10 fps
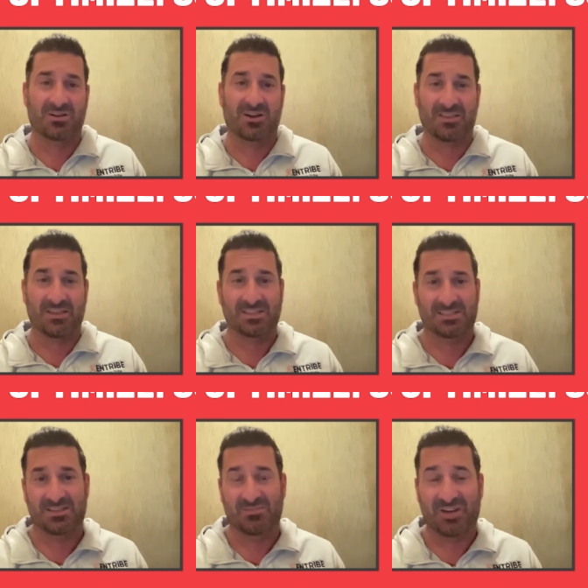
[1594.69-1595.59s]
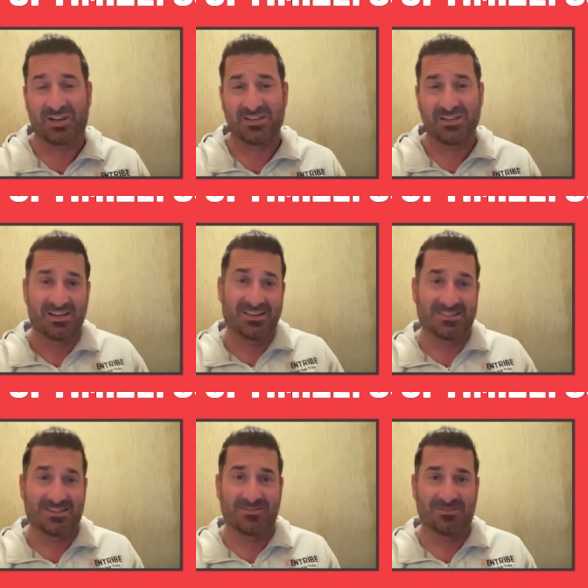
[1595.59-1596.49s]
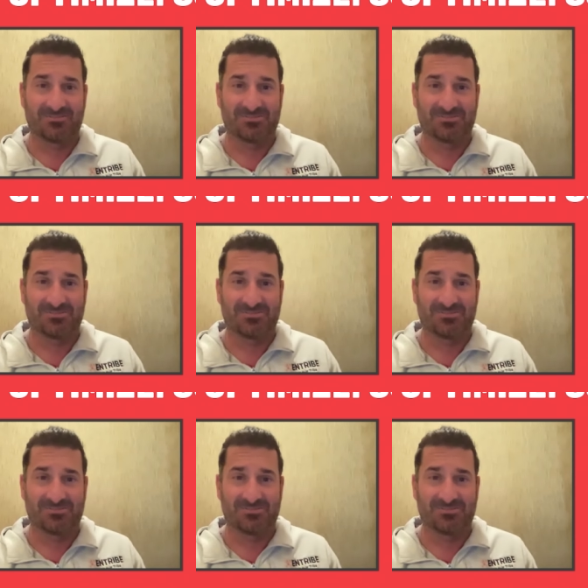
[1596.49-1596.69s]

are authentic to the brand because they're